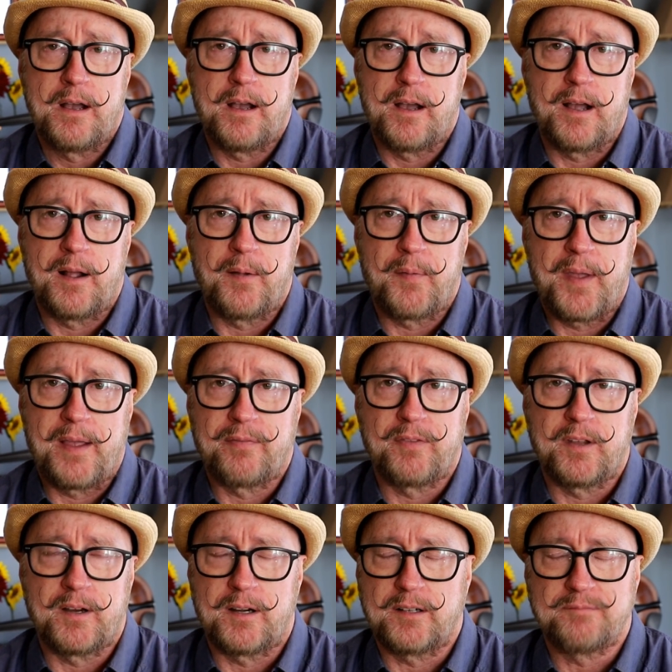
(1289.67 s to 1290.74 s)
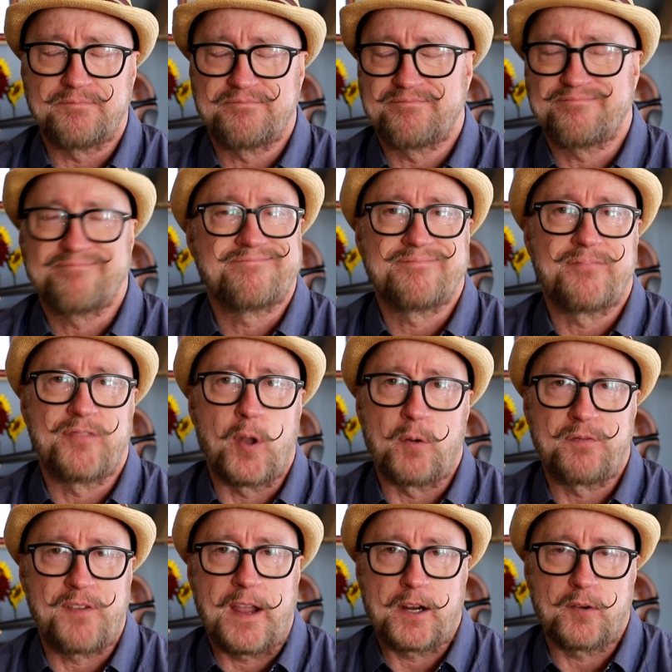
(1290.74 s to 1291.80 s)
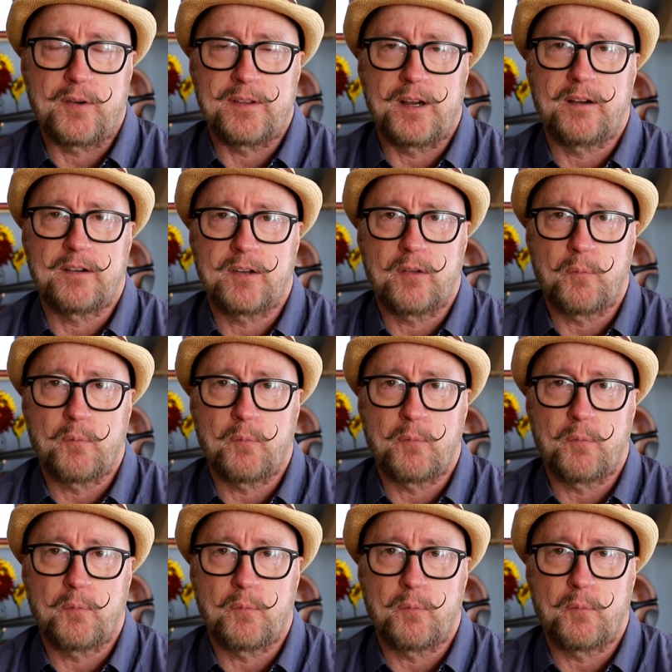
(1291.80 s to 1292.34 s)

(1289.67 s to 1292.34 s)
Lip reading: and they're no fakery there.